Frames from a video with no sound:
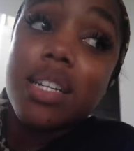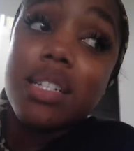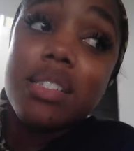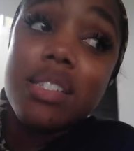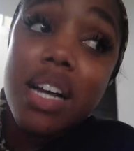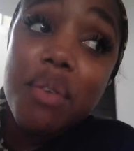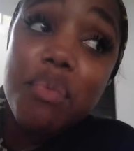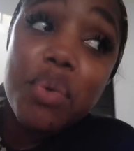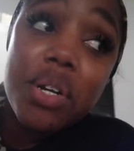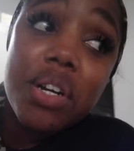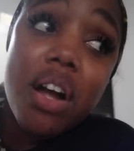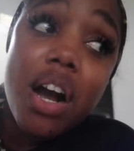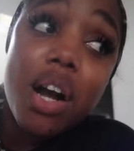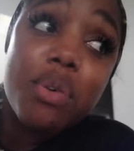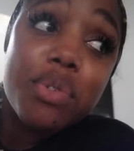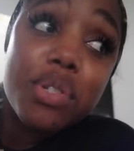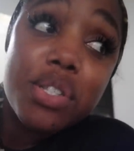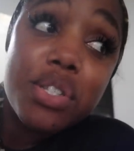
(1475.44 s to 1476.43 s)
Anytime we're in
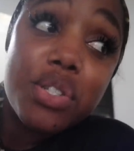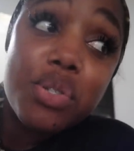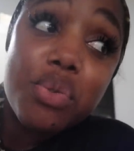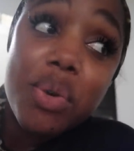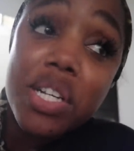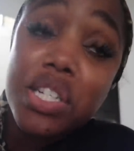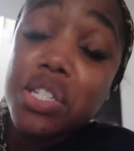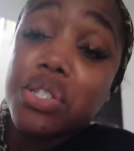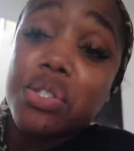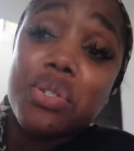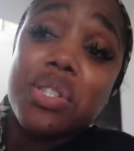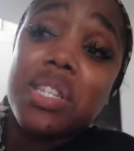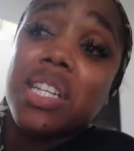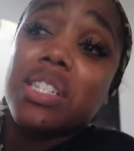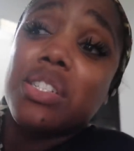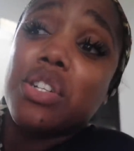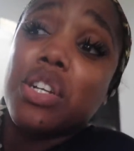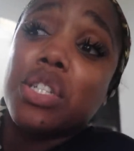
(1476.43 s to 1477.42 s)
awkward situations or
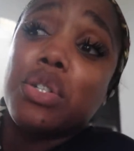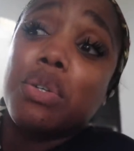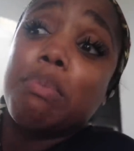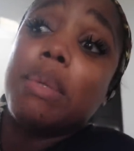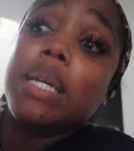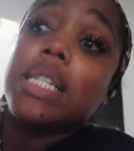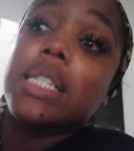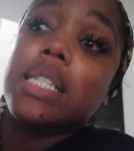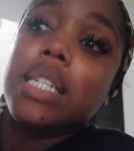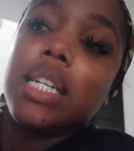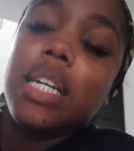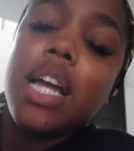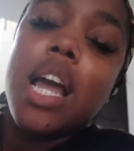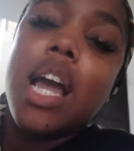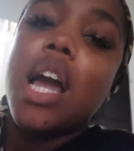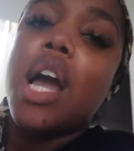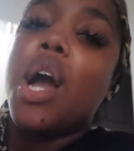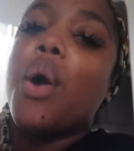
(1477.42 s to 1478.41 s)
things are a little
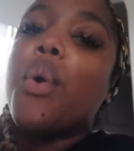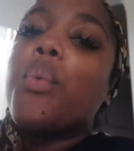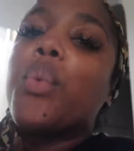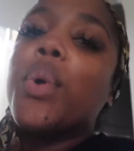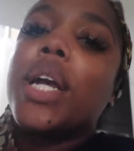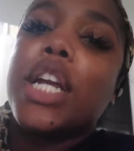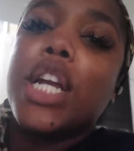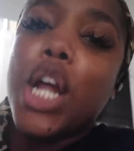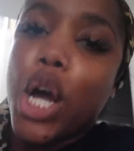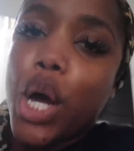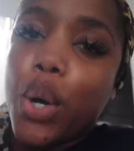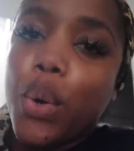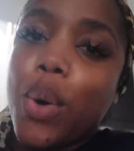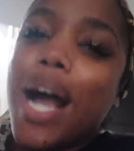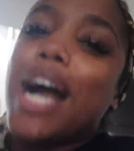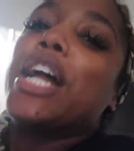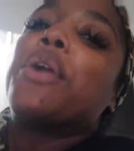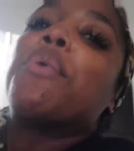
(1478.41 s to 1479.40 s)
mixy, we
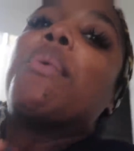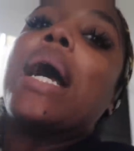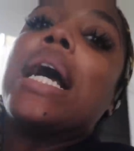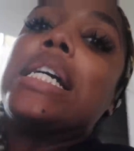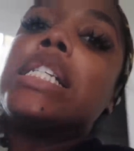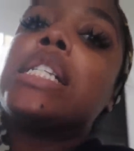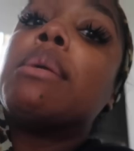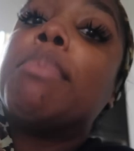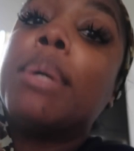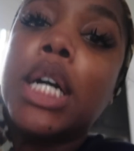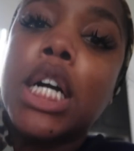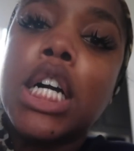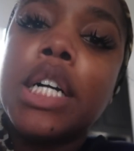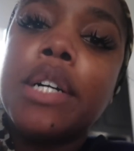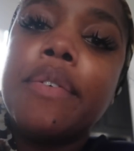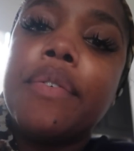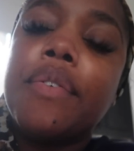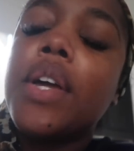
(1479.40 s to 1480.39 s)
know how to rise
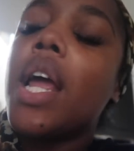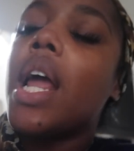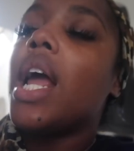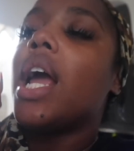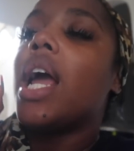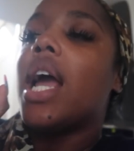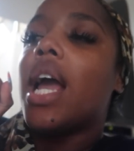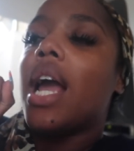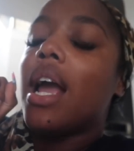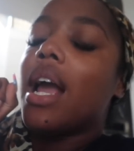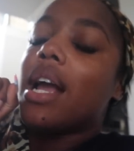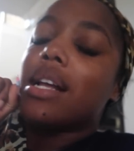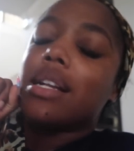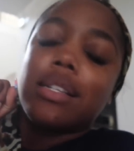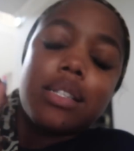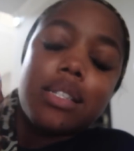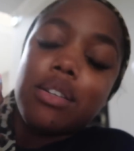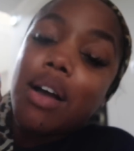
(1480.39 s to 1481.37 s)
above
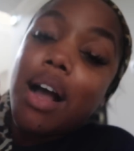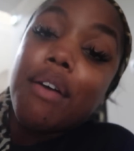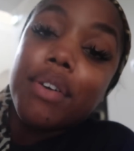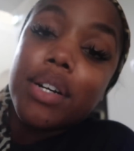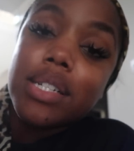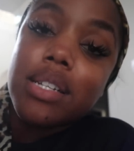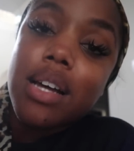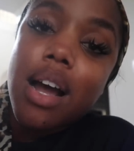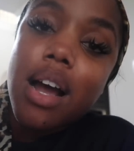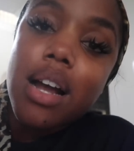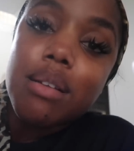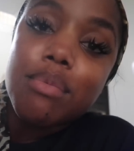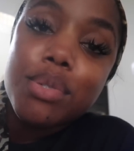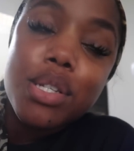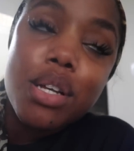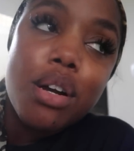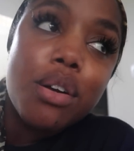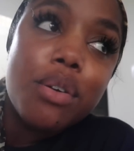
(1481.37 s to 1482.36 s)
and still have a good
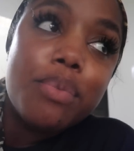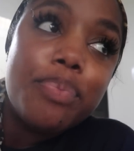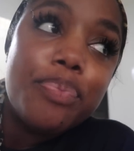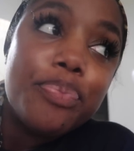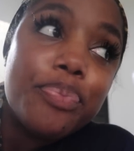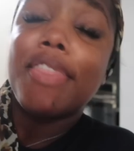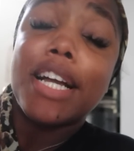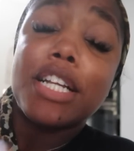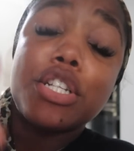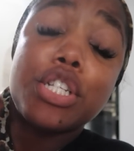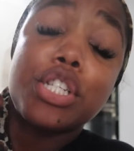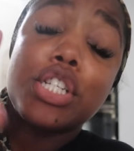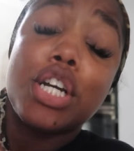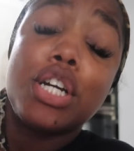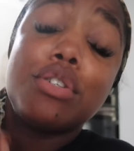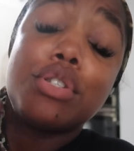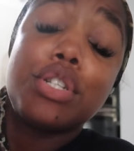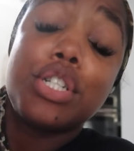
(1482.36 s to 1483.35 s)
time. So that just
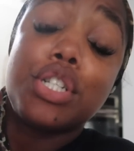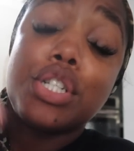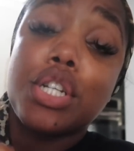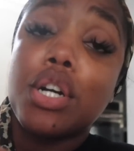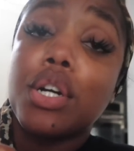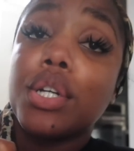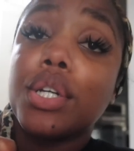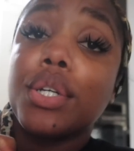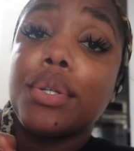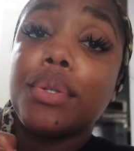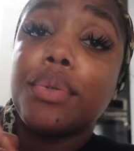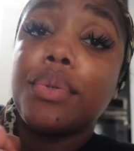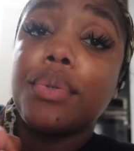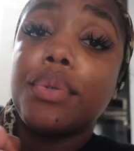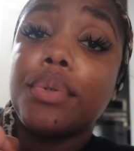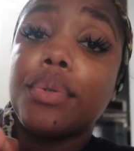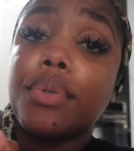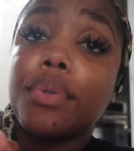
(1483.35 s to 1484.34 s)
goes to show you
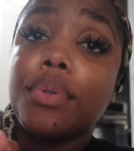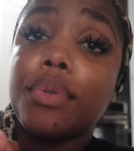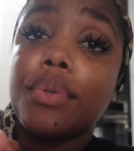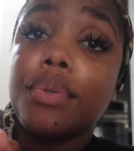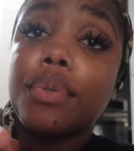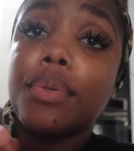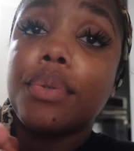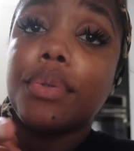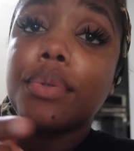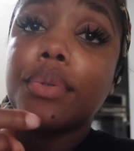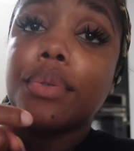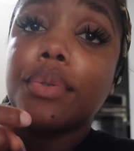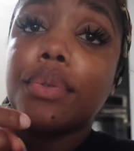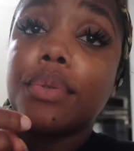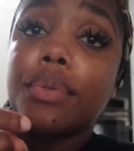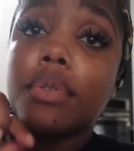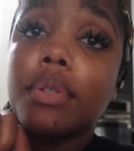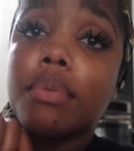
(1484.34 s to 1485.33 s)

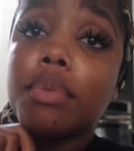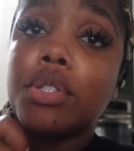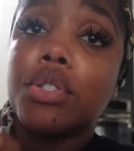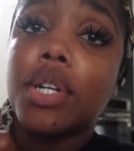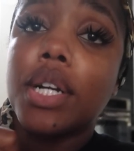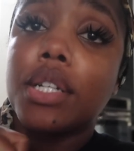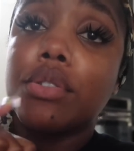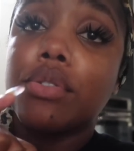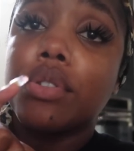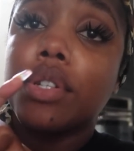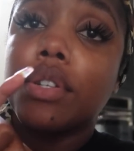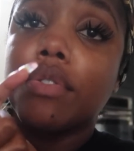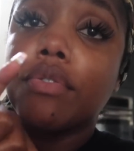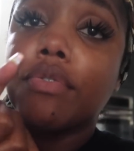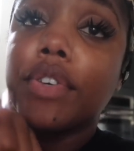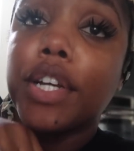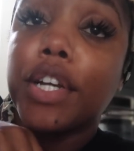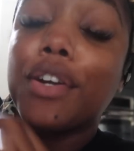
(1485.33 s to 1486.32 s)
let me try to use a
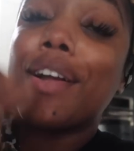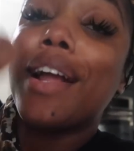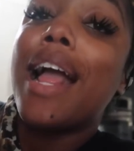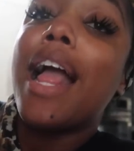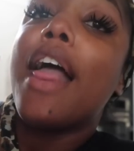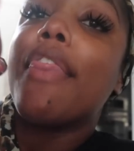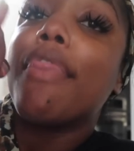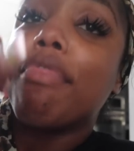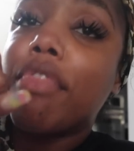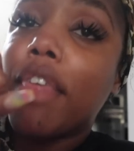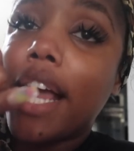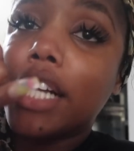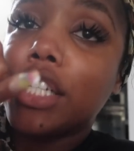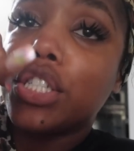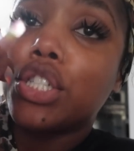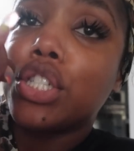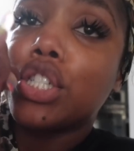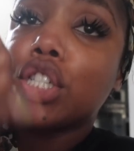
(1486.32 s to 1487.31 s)
different finger.
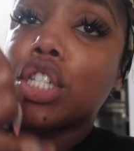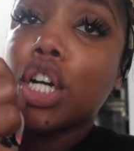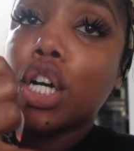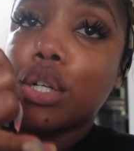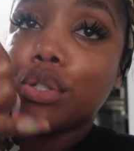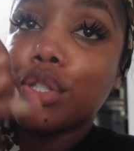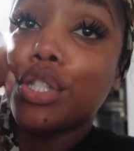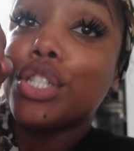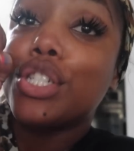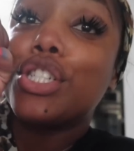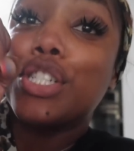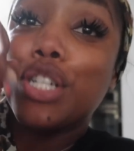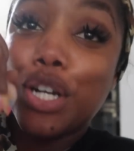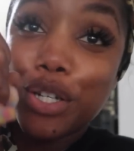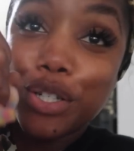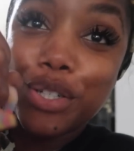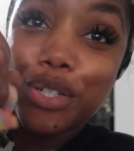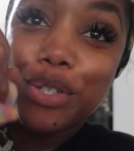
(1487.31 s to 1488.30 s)
That just goes to
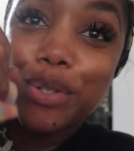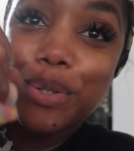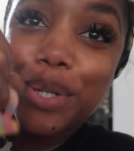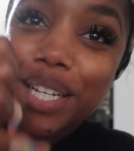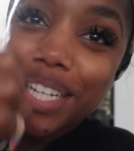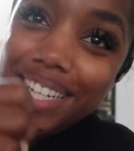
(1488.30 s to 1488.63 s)
show you